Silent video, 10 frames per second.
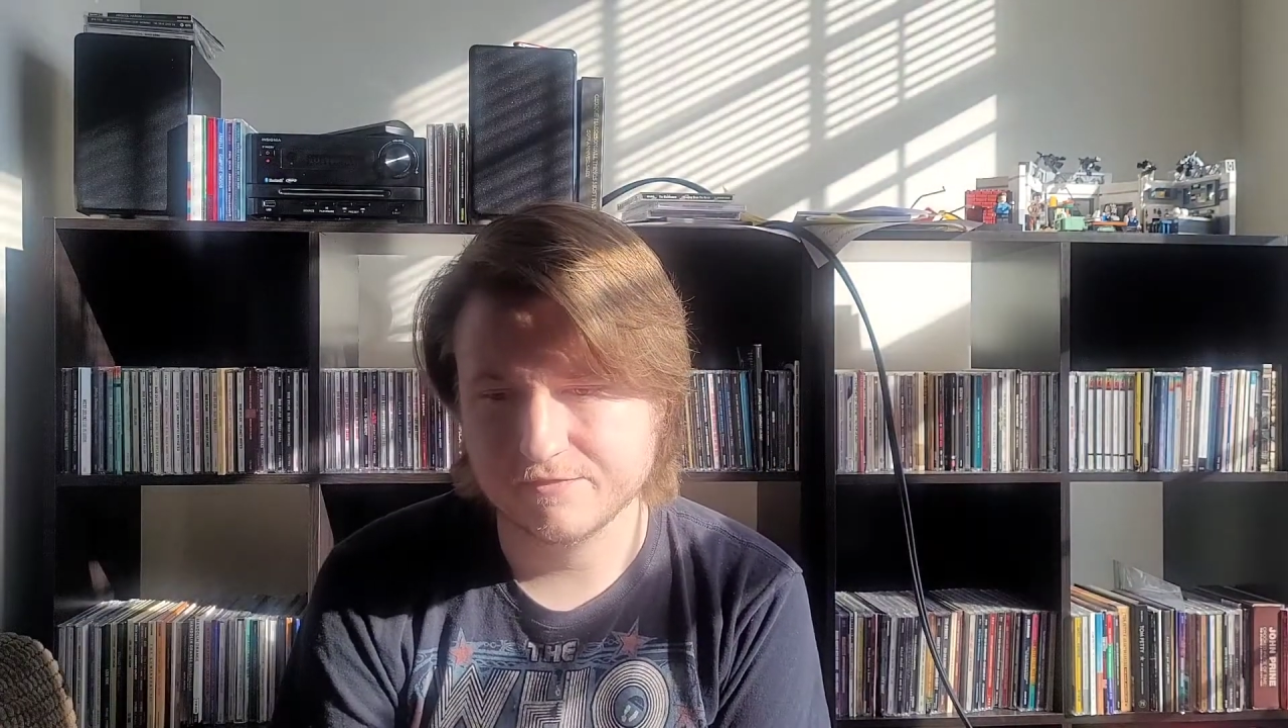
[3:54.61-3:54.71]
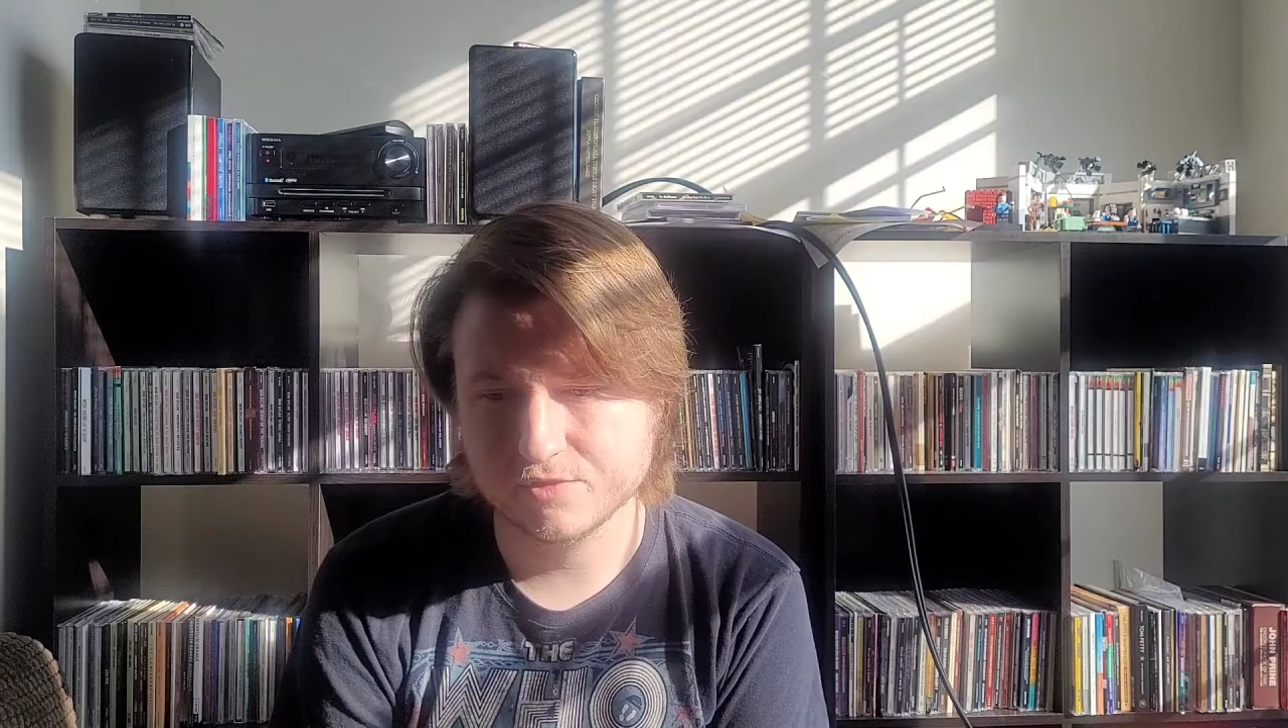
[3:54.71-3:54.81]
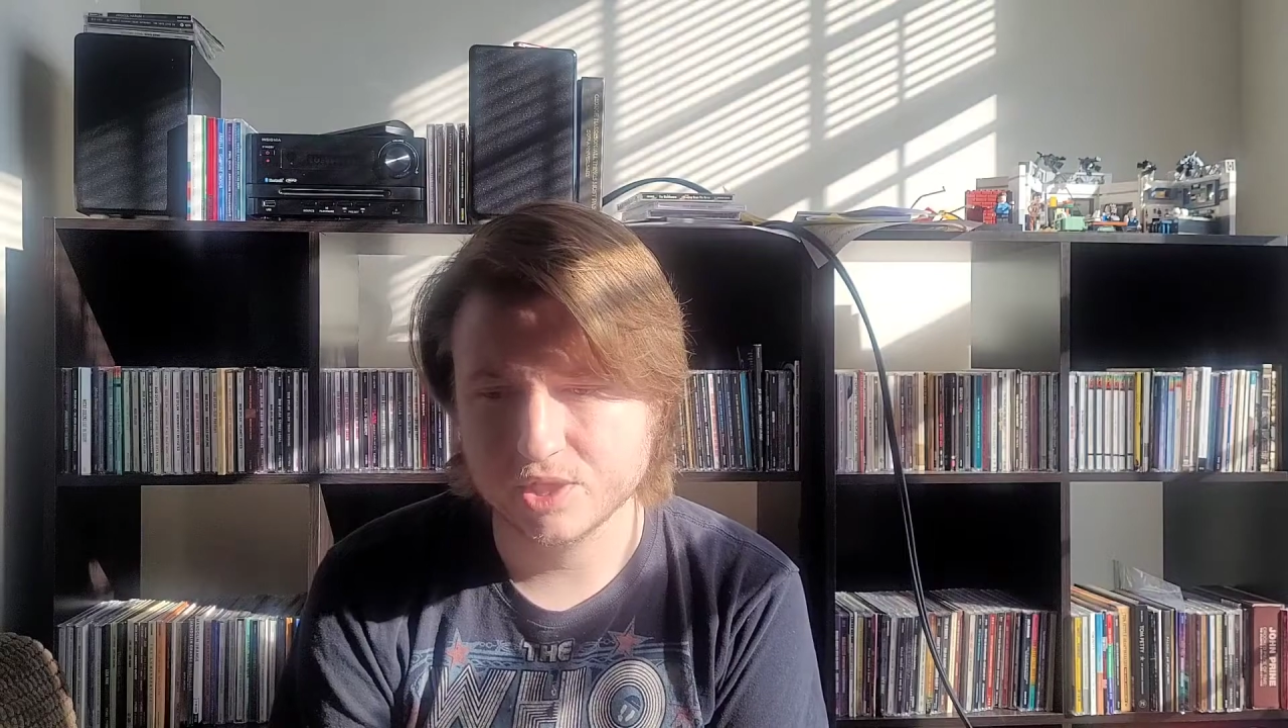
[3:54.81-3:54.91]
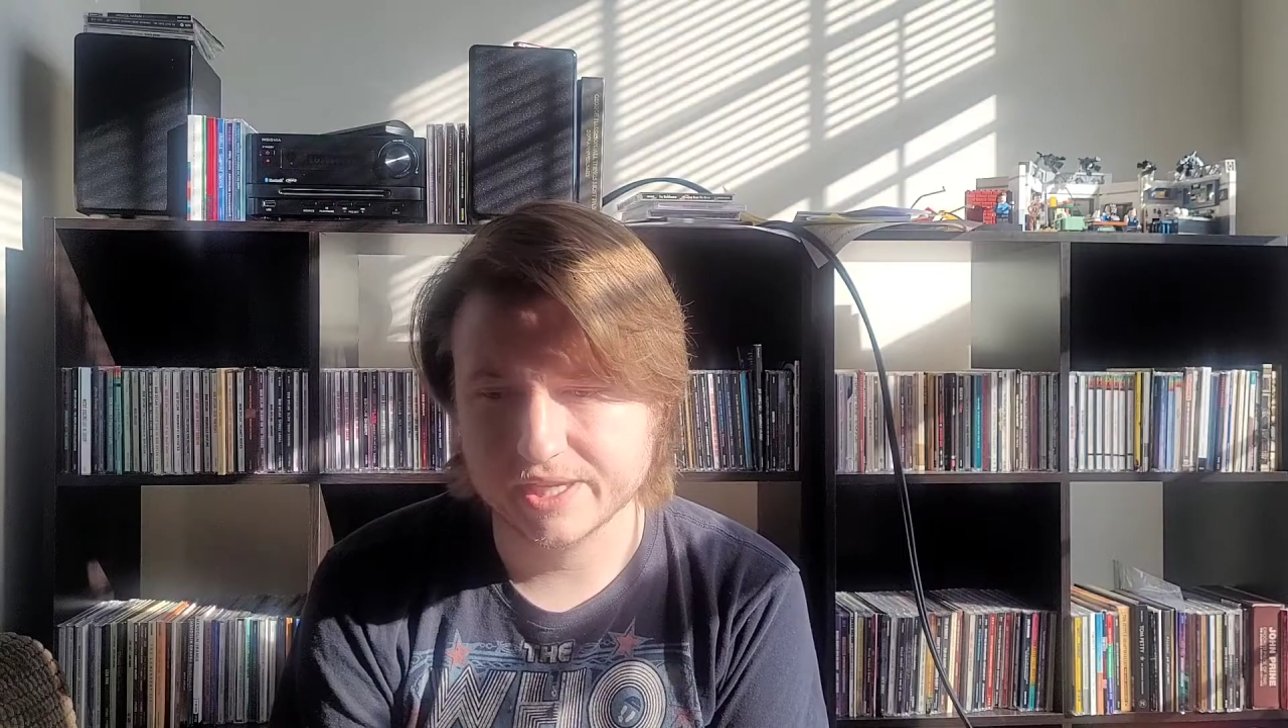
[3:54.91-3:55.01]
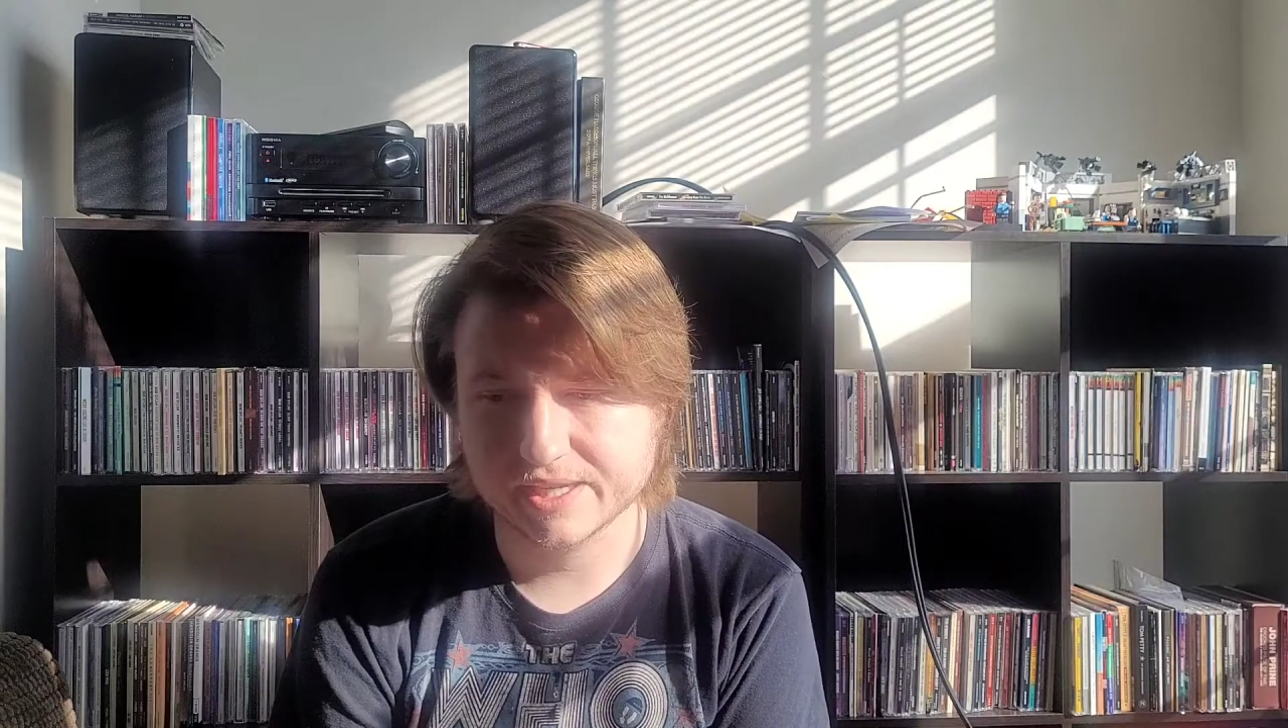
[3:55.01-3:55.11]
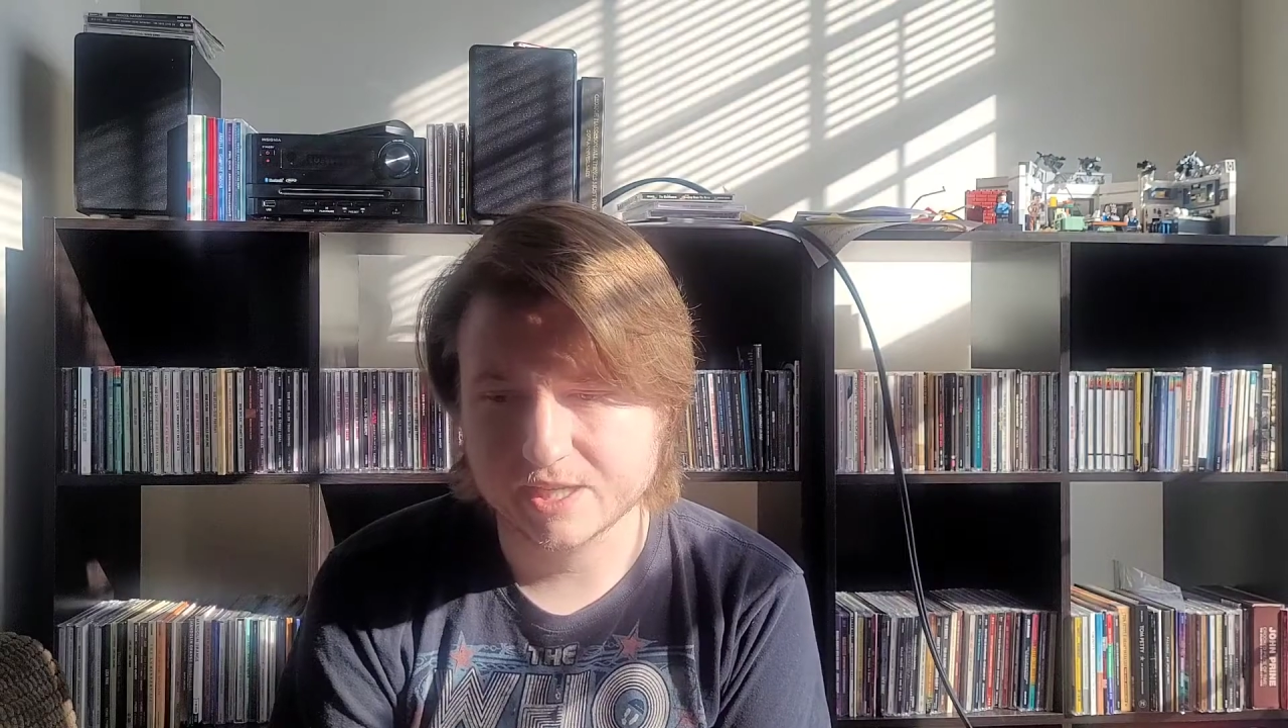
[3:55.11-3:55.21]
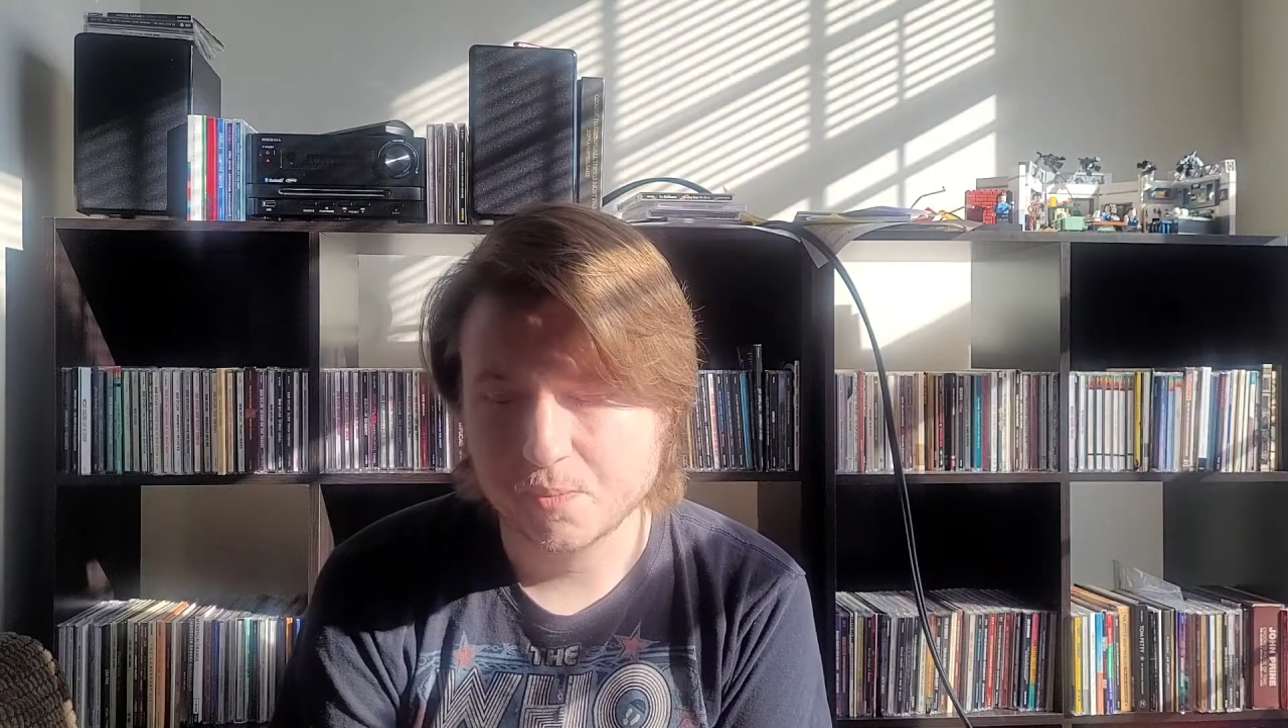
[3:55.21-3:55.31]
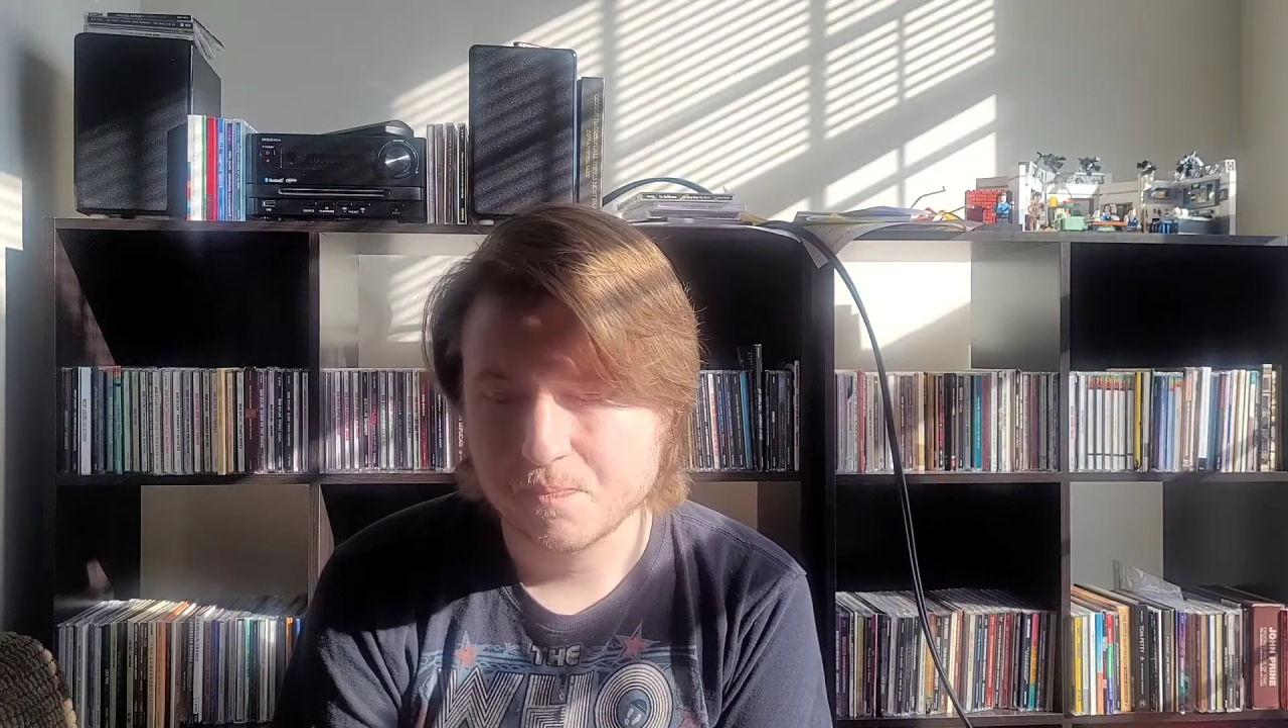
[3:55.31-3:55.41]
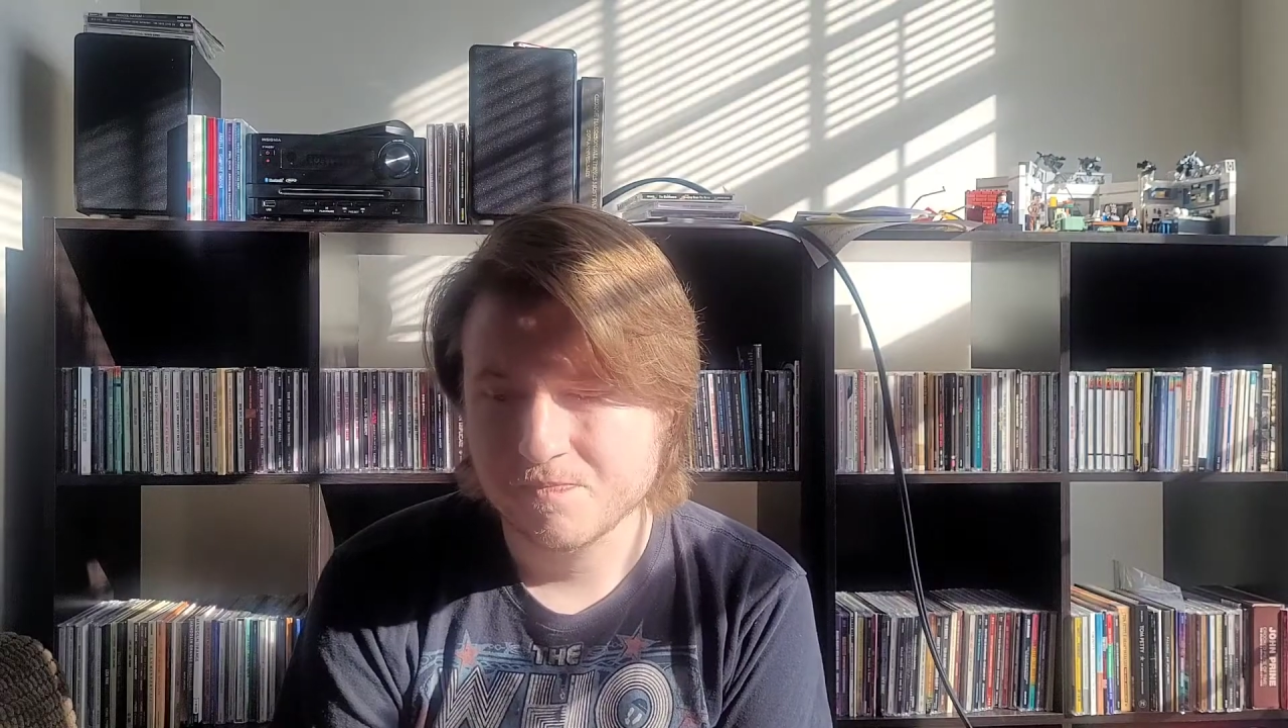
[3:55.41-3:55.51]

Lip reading: fling.